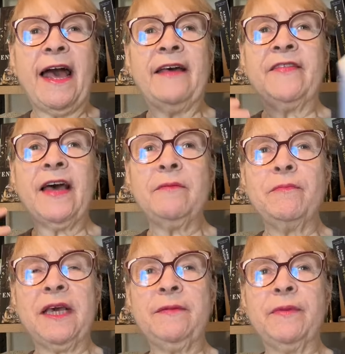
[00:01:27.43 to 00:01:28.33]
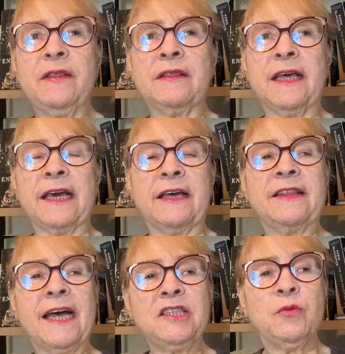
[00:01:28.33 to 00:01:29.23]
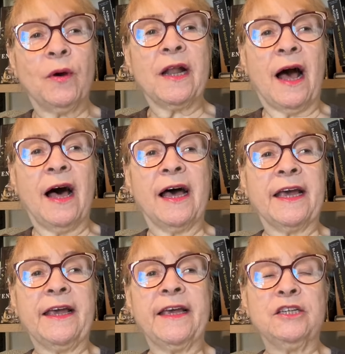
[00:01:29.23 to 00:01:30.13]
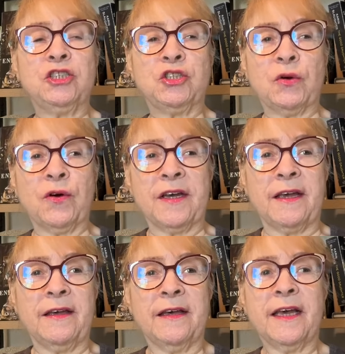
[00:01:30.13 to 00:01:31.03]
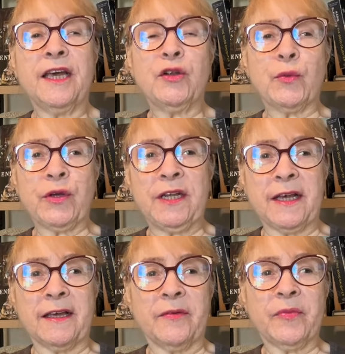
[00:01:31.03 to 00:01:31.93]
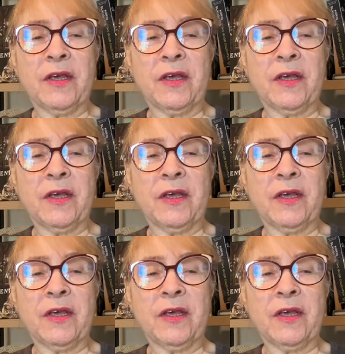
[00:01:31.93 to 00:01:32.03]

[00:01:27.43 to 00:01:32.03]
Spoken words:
And that made me think, that's what I enjoy in reading.